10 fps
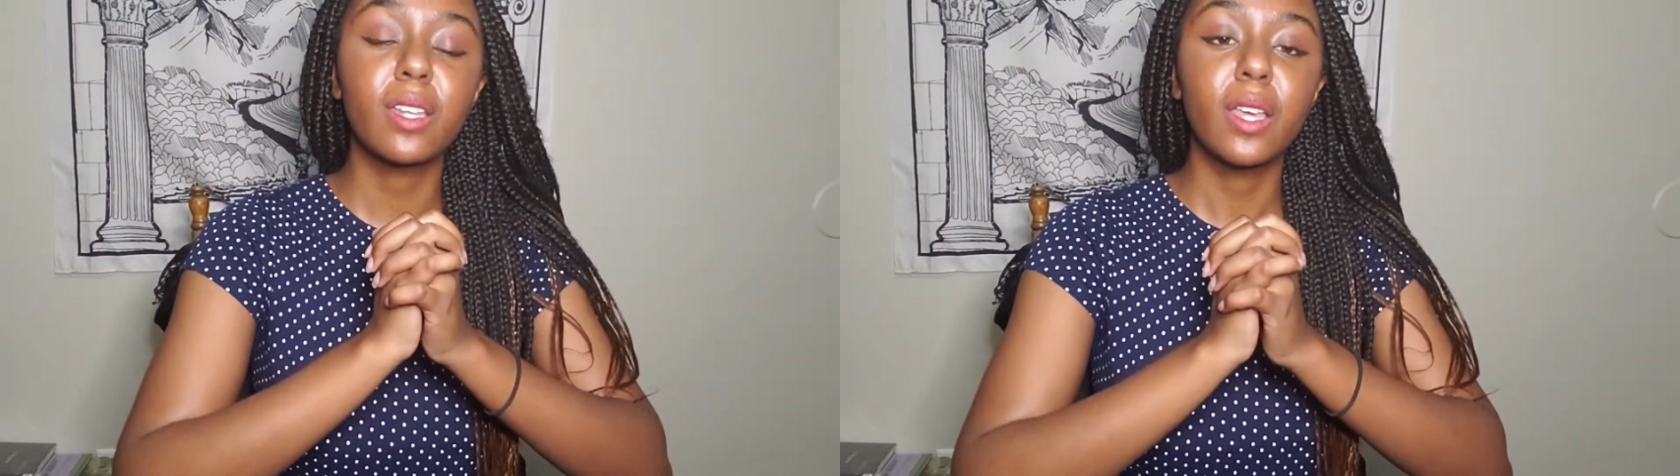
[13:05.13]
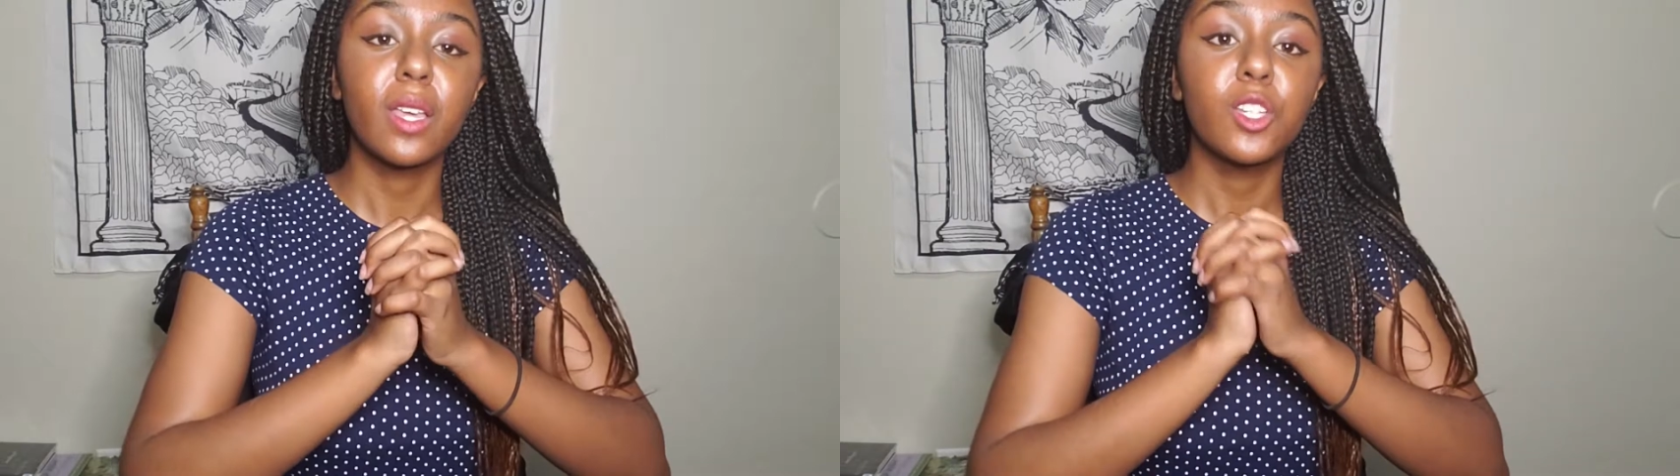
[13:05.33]

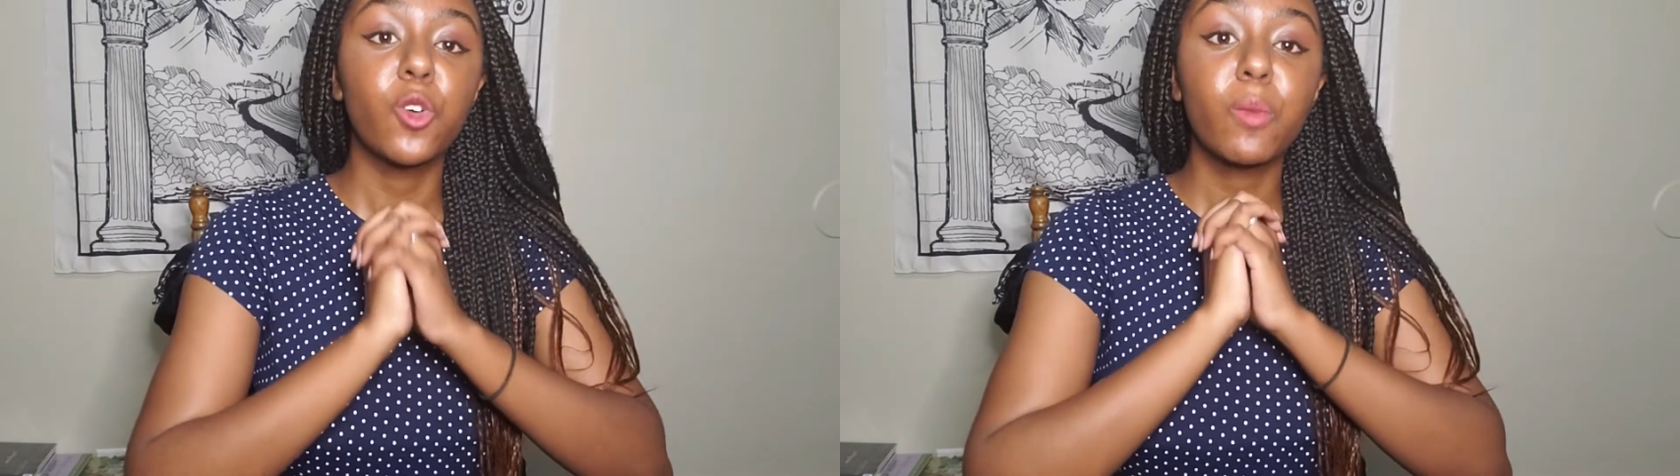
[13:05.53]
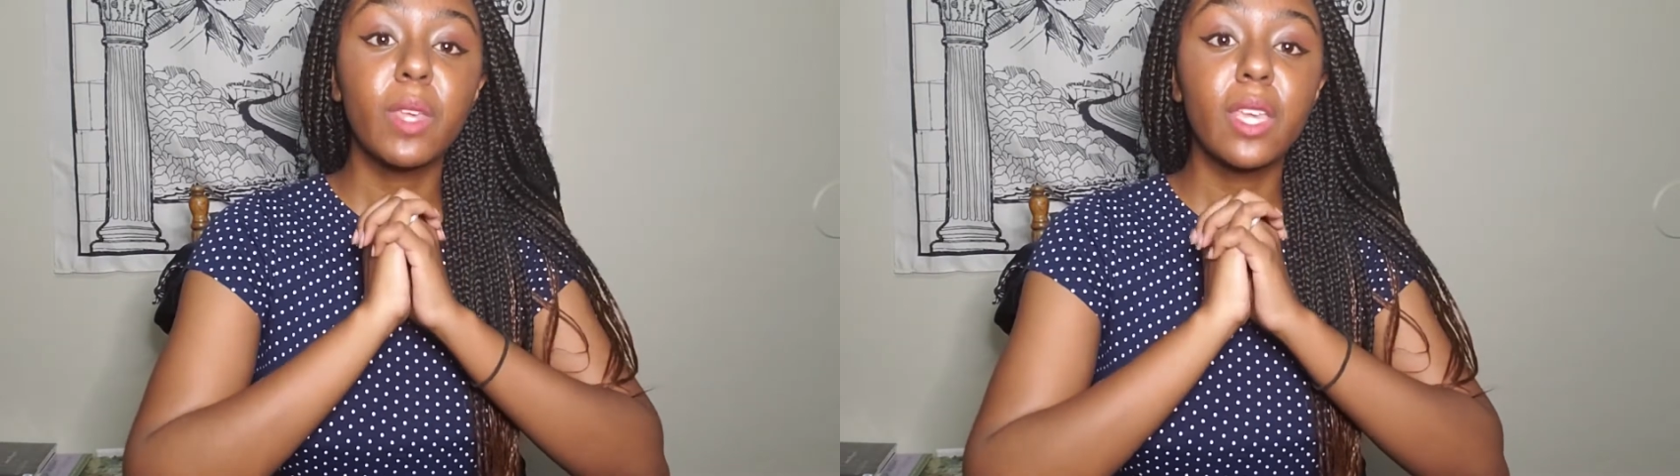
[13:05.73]
Join
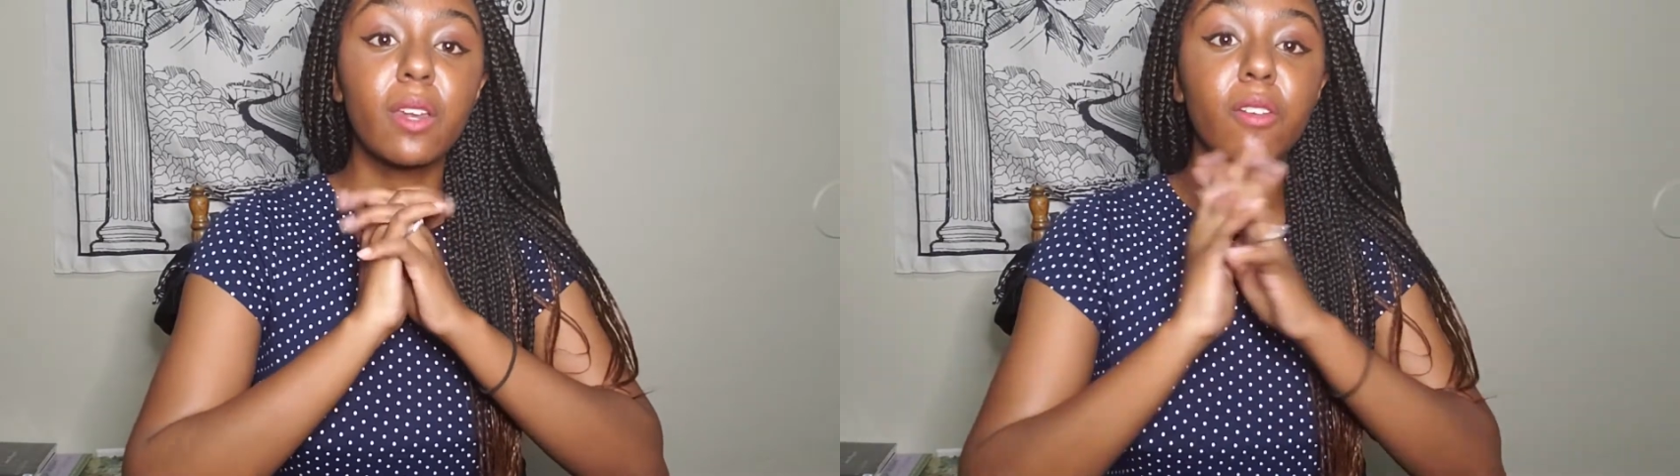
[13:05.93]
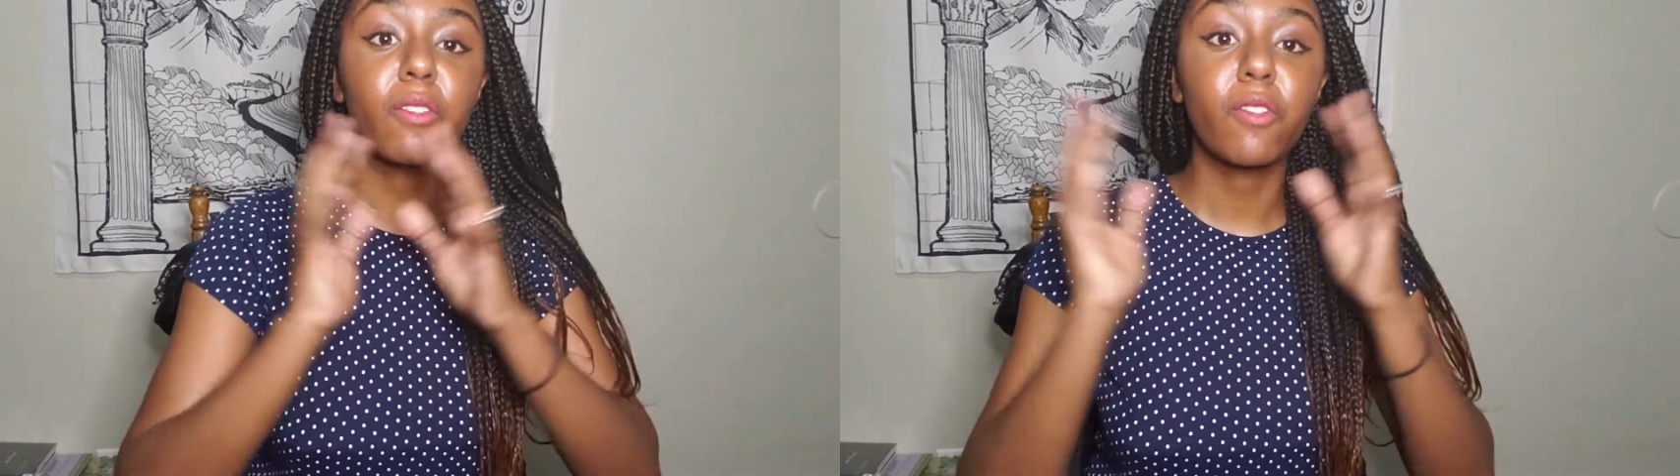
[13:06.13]
me again on
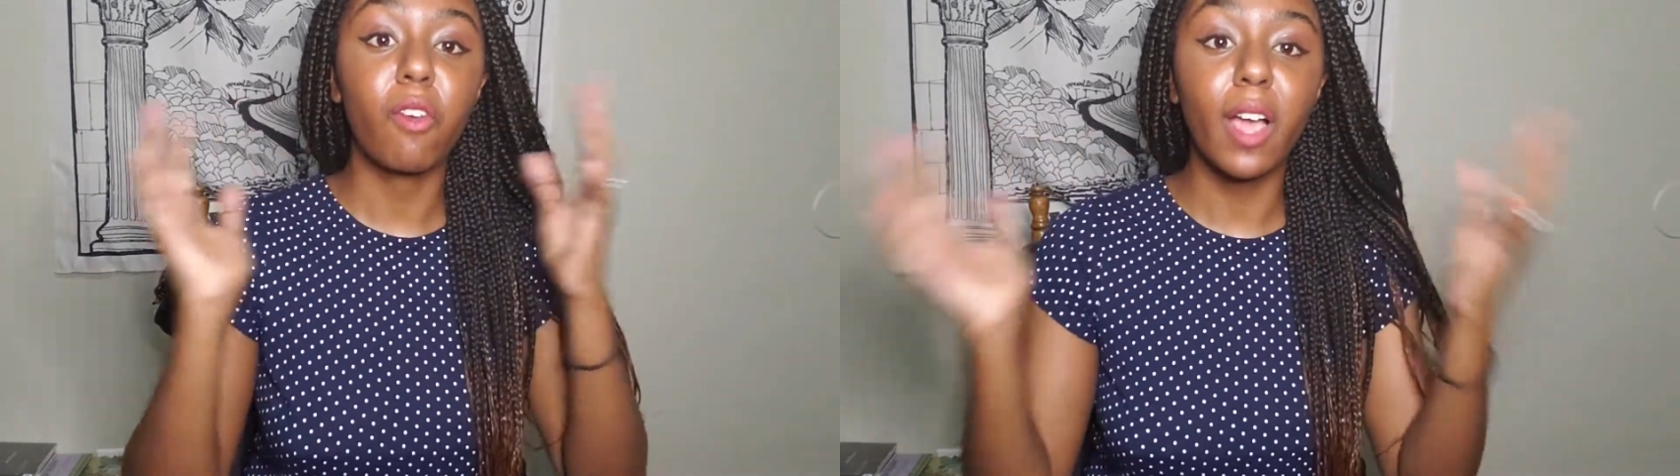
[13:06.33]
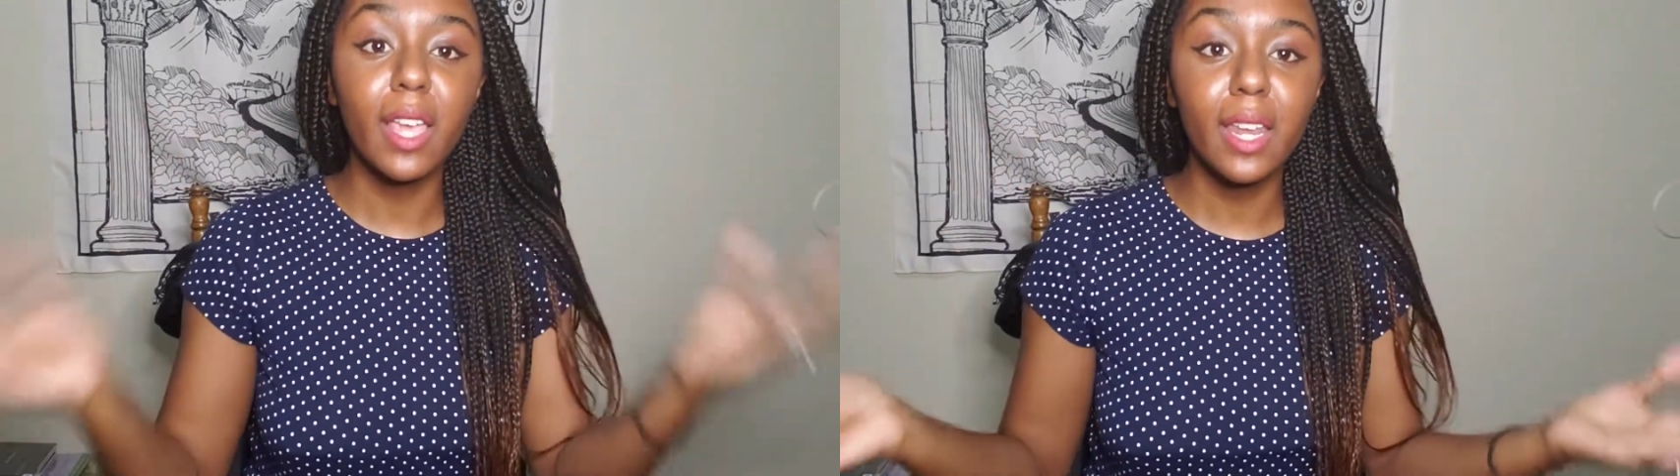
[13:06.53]

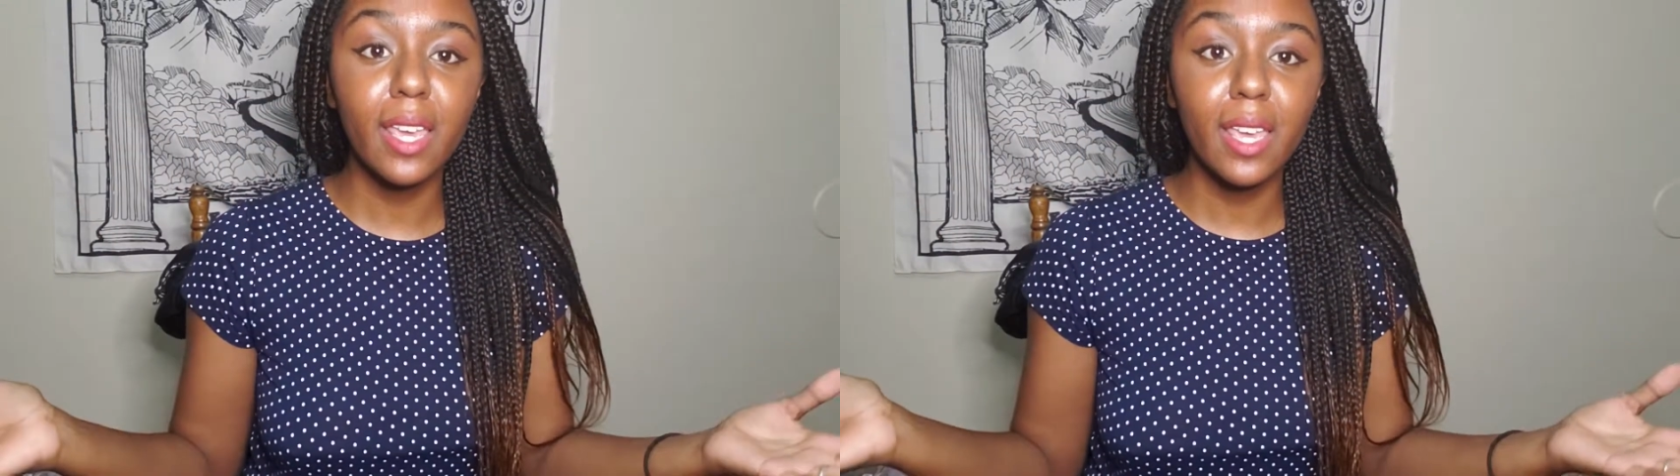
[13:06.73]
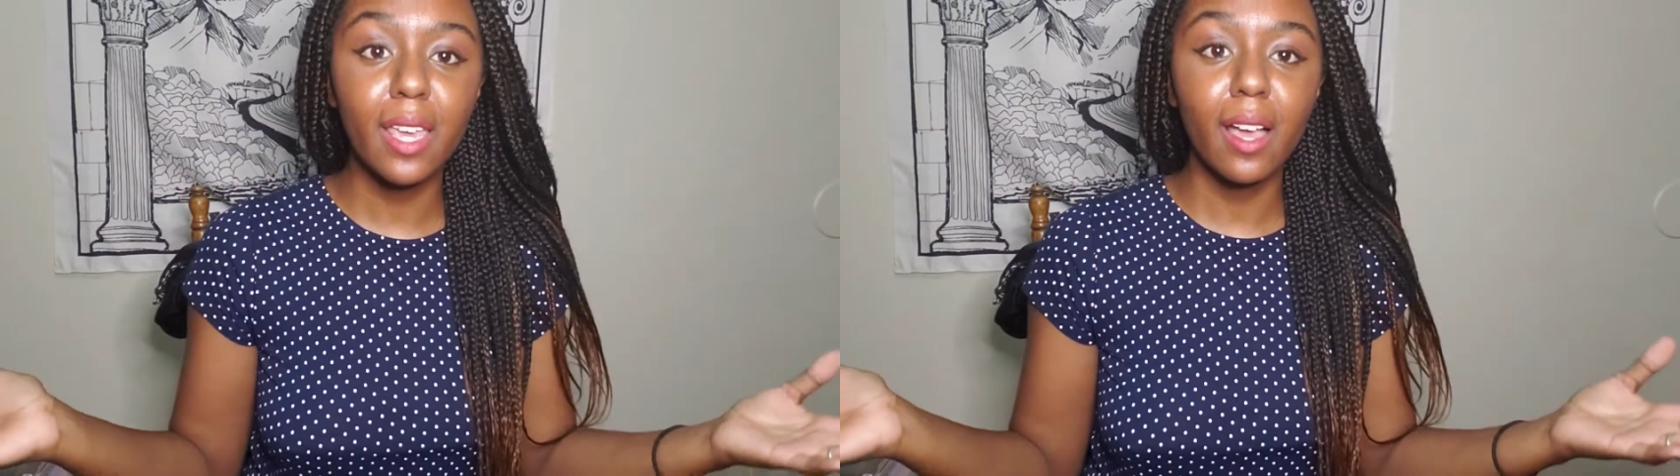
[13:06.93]
Friday.